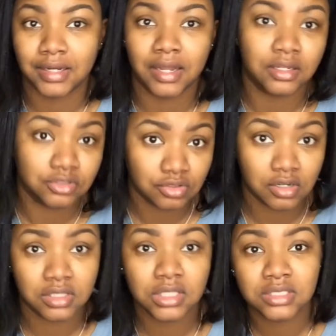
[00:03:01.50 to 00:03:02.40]
not draw
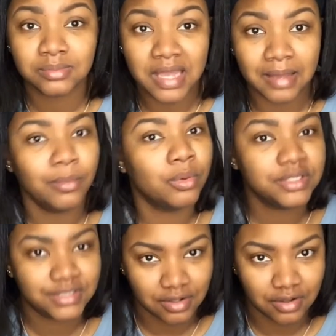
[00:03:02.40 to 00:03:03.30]
these bad boys
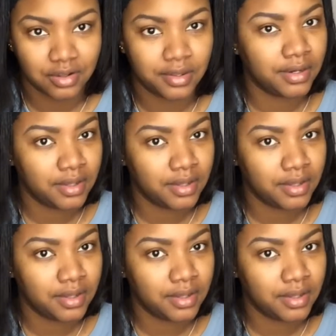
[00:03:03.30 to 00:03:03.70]
on.